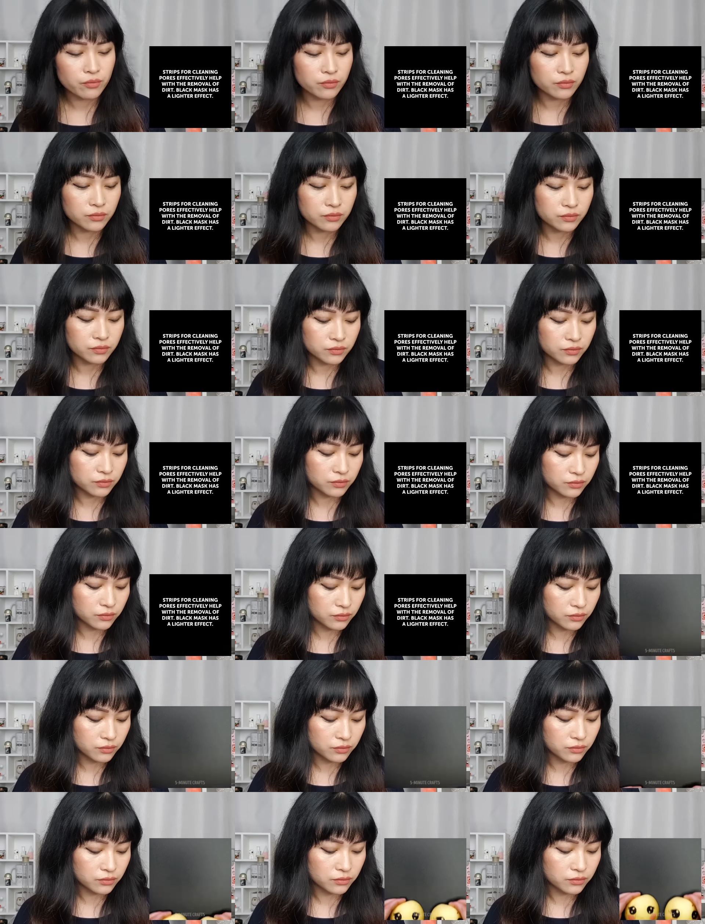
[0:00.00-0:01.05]

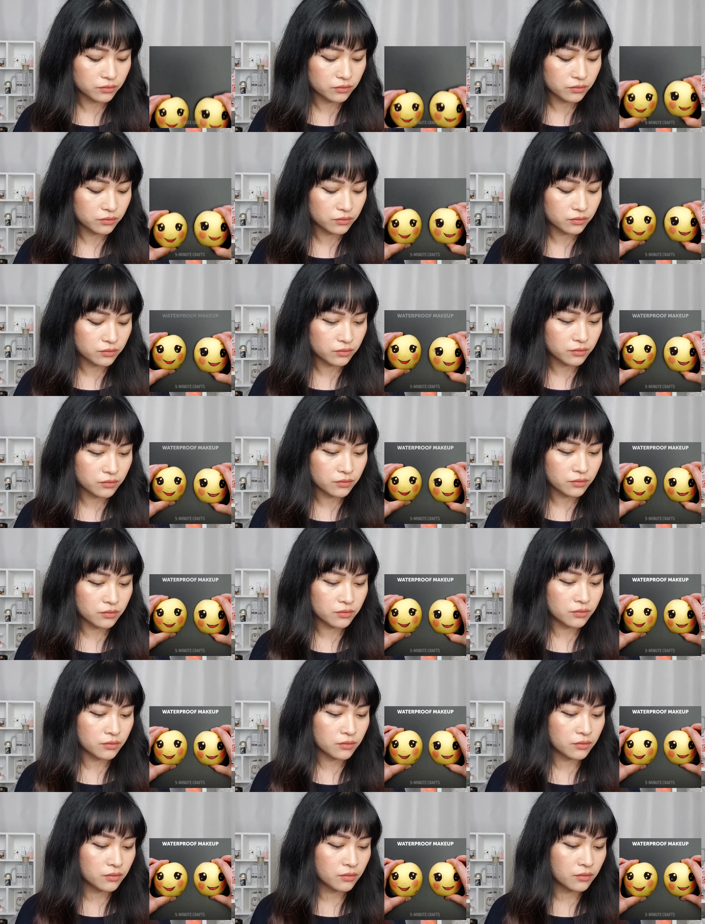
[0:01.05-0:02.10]

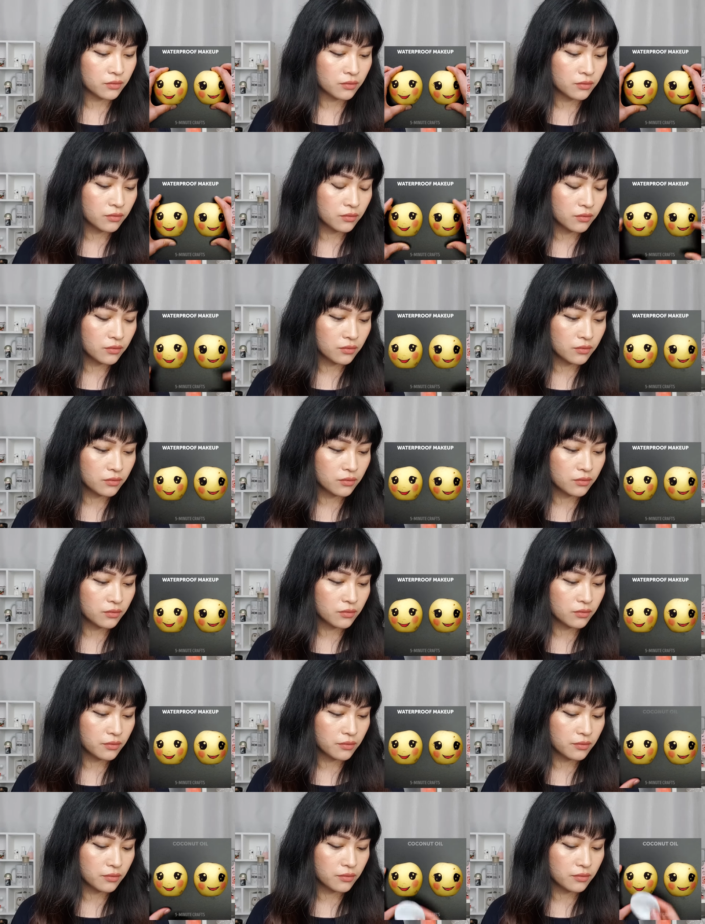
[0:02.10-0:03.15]

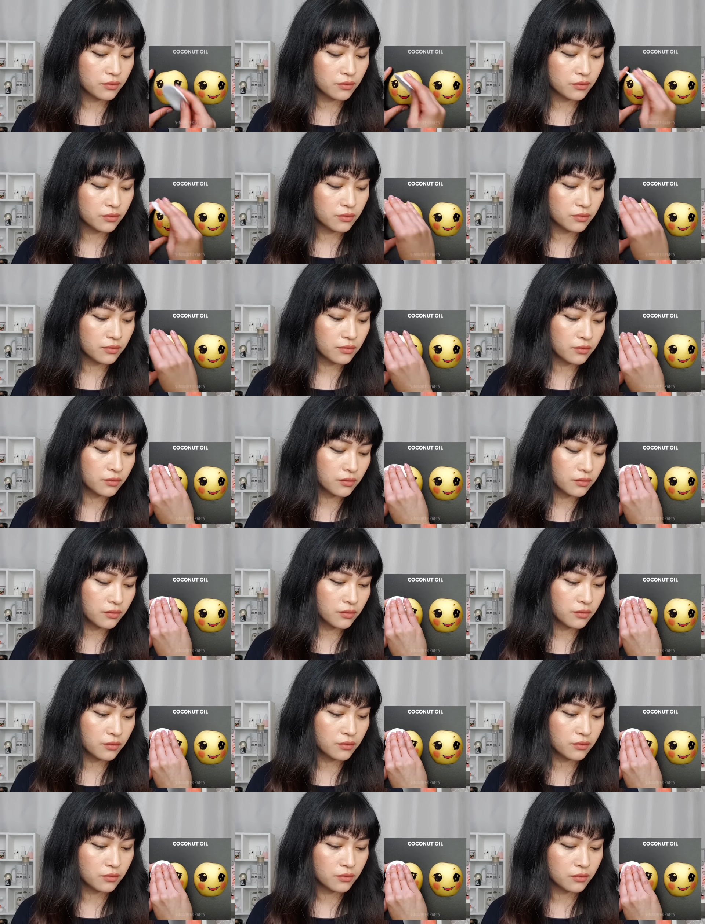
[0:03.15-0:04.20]

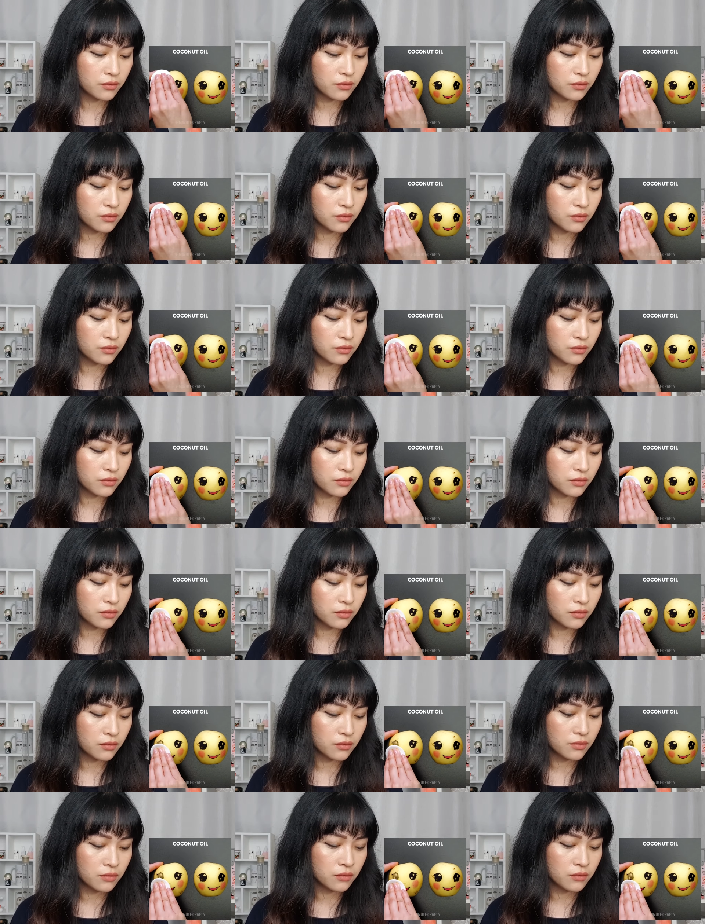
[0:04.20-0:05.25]

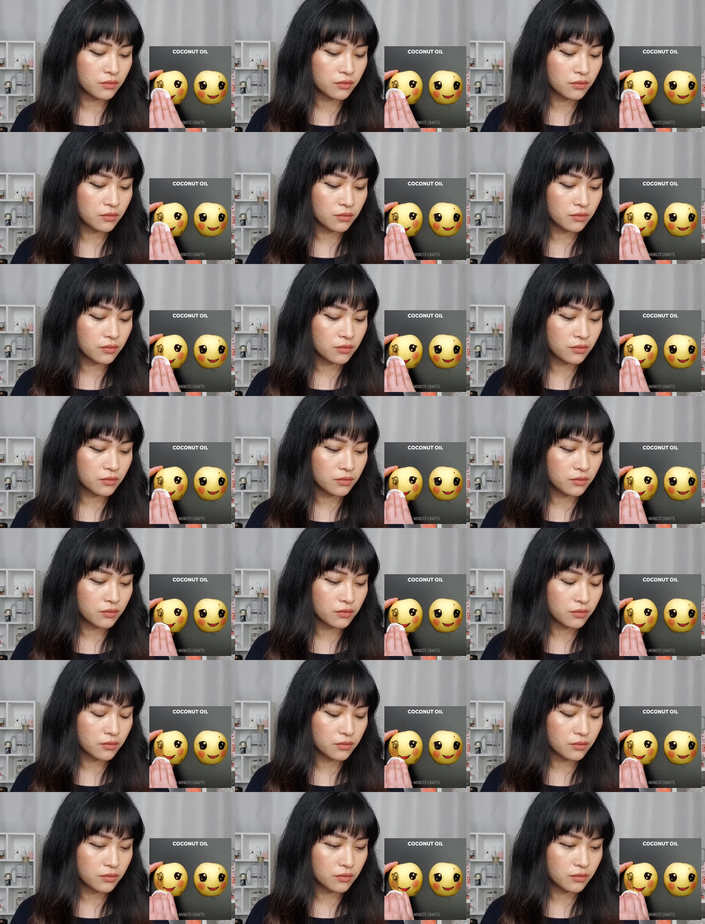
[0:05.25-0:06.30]
Nothing is said.